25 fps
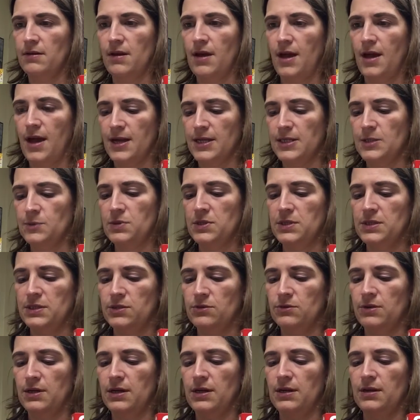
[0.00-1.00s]
x plus
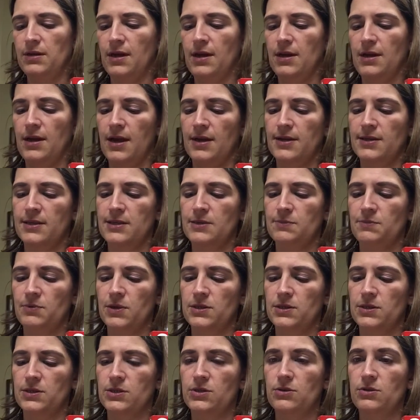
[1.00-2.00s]
3 and x
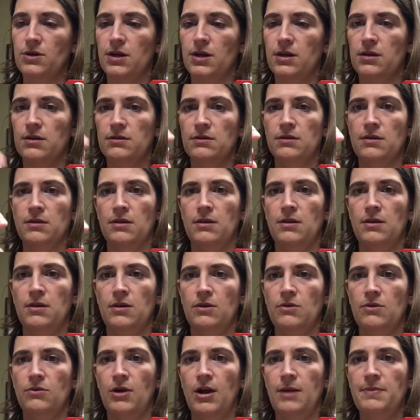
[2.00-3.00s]
plus 3.
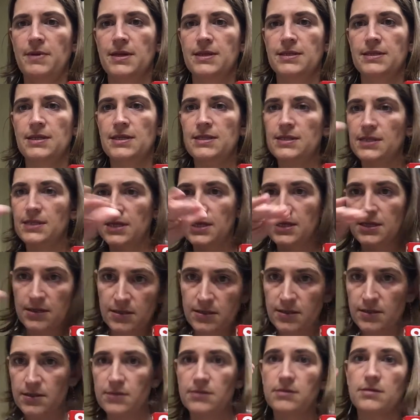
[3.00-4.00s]
Right? Because this
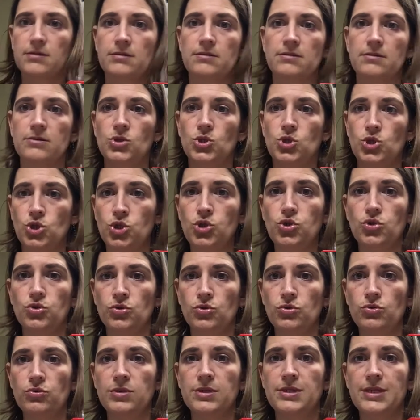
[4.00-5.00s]
is
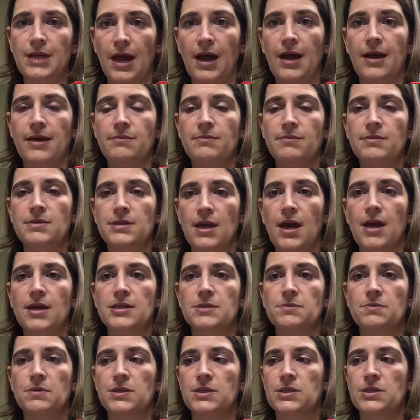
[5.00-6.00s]
2 times
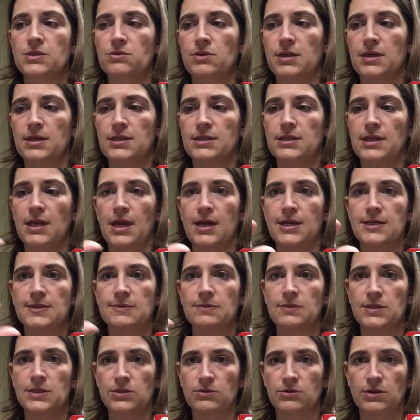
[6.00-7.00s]
x plus 3, because the x
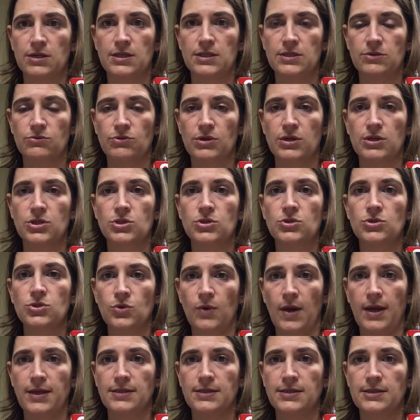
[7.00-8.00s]
plus 3 is written
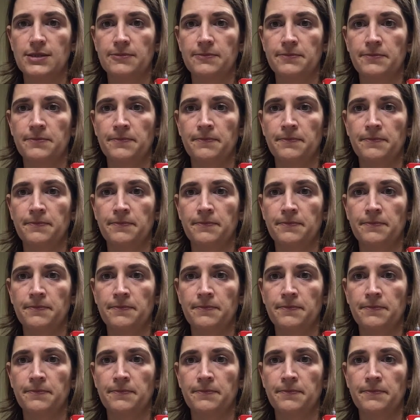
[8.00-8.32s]
twice.